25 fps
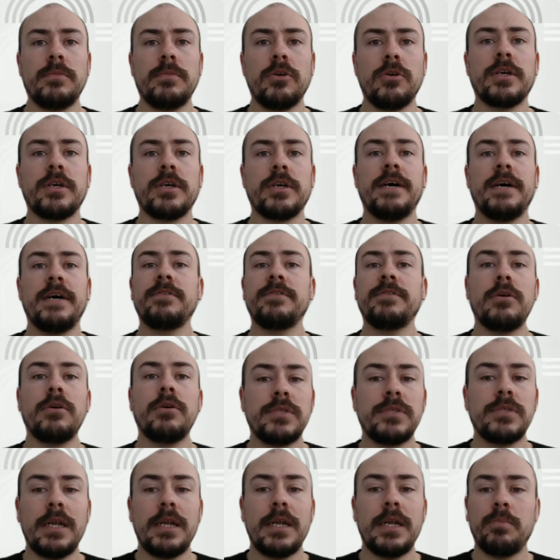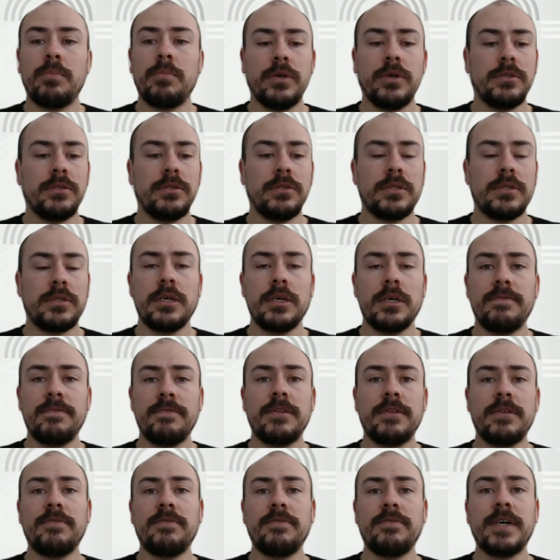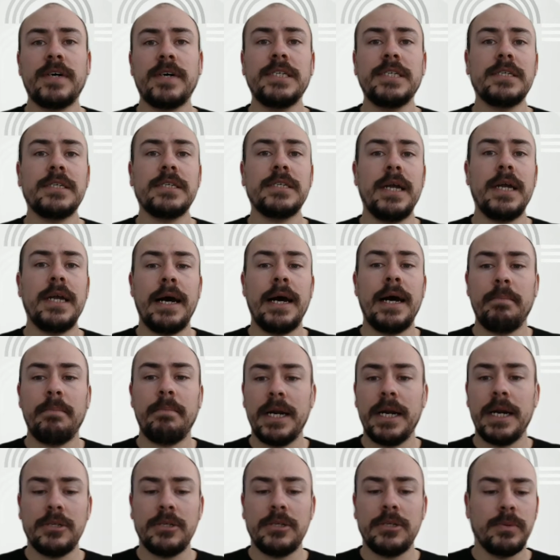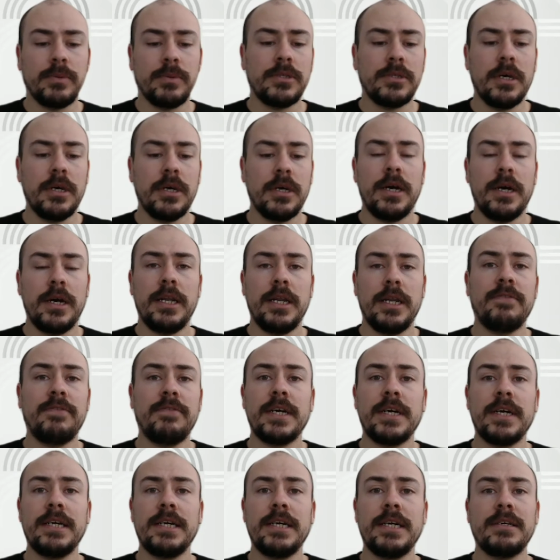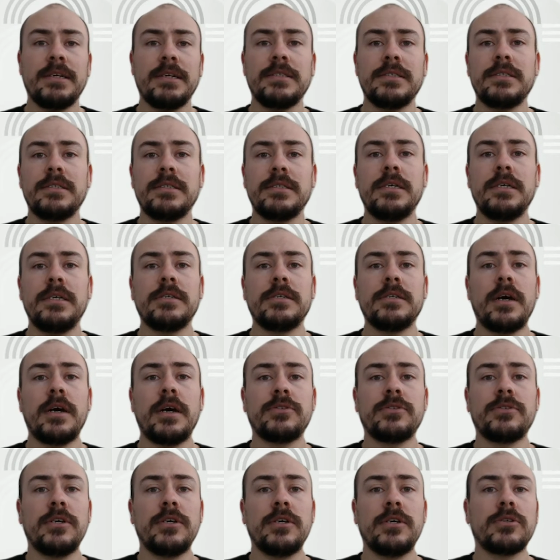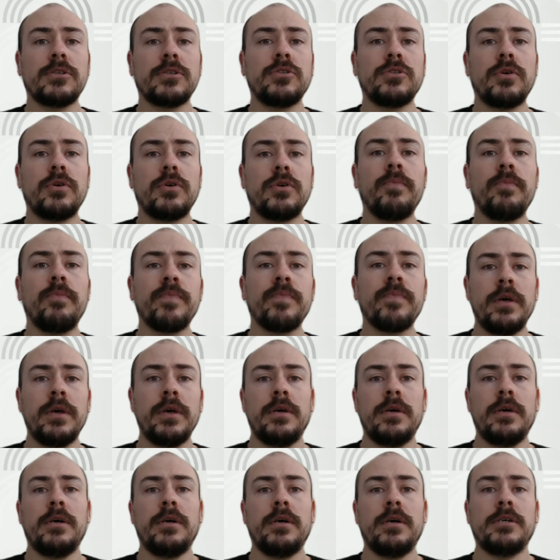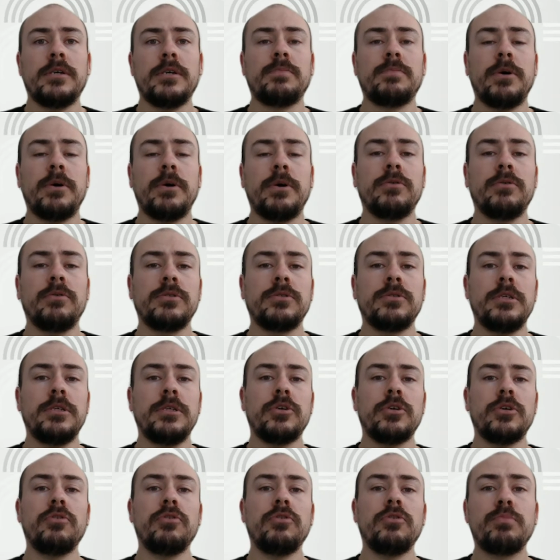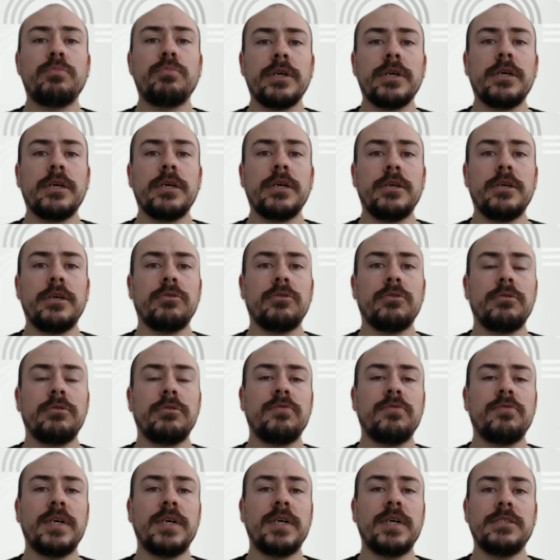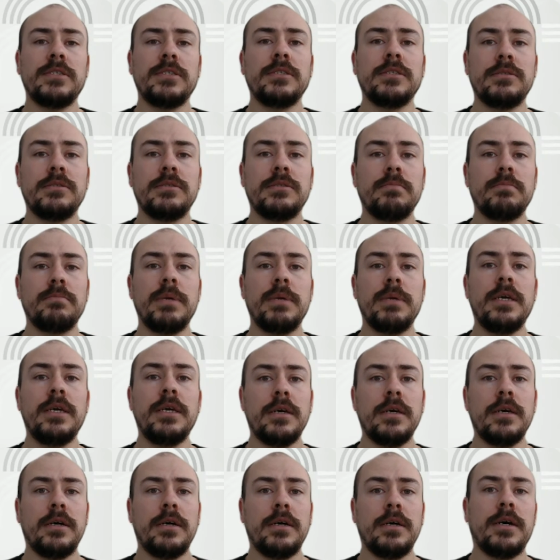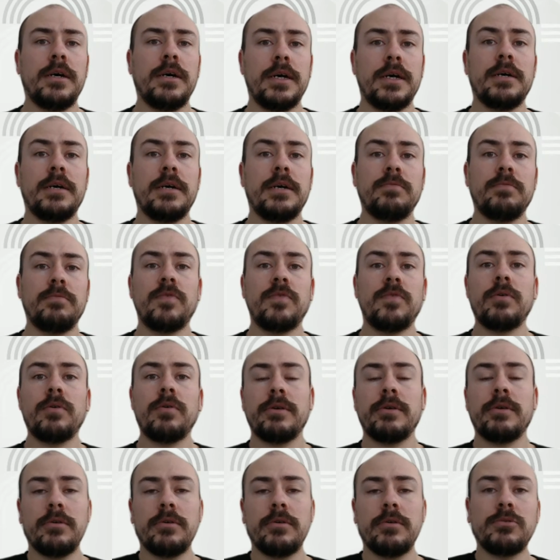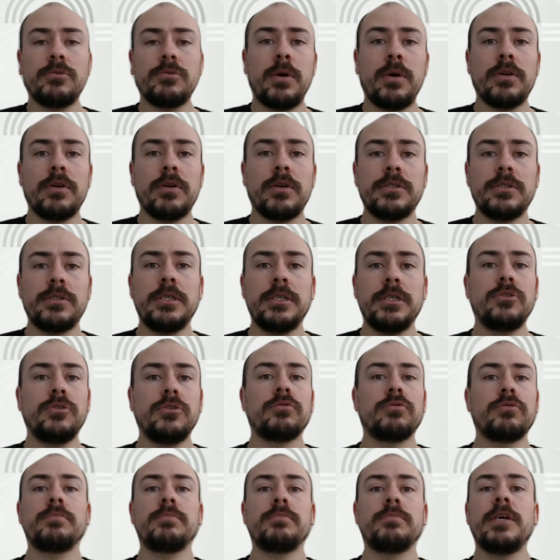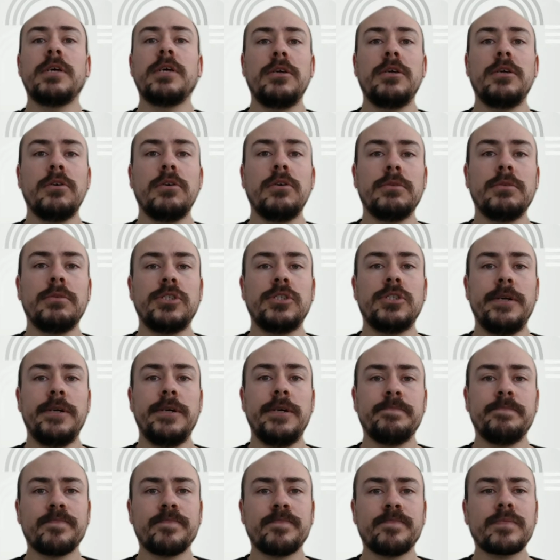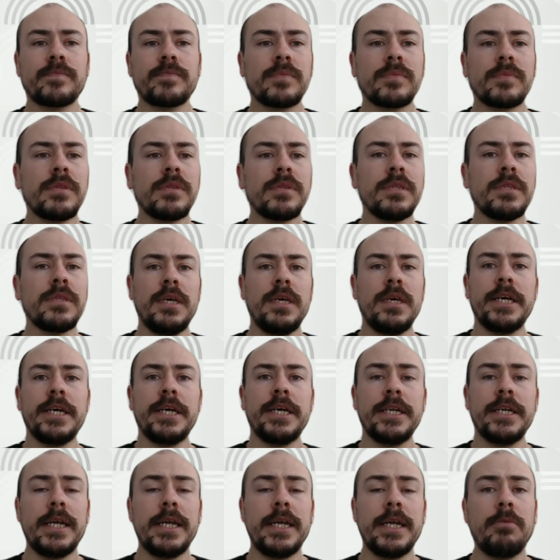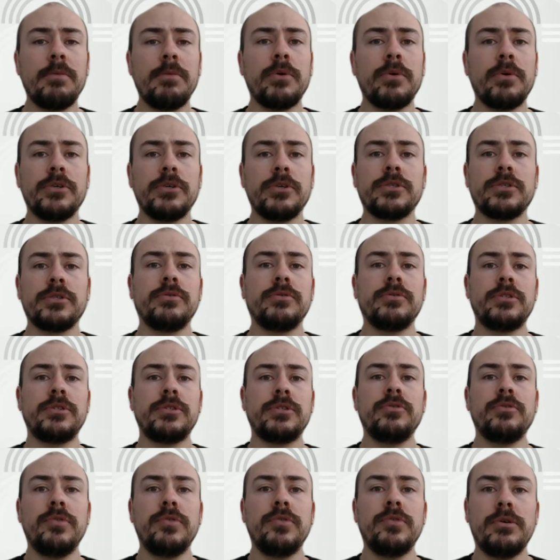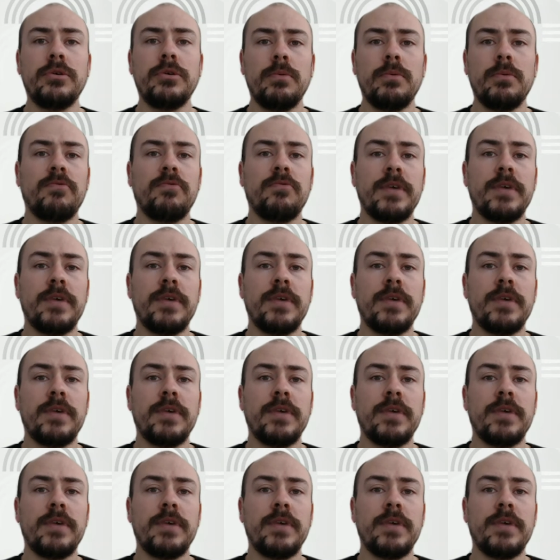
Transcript: looking after those endpoints, think of device and app management and even identities and access control, as opposed to you bringing your device into me and I roll out those policies or update your machine. I can now push those to you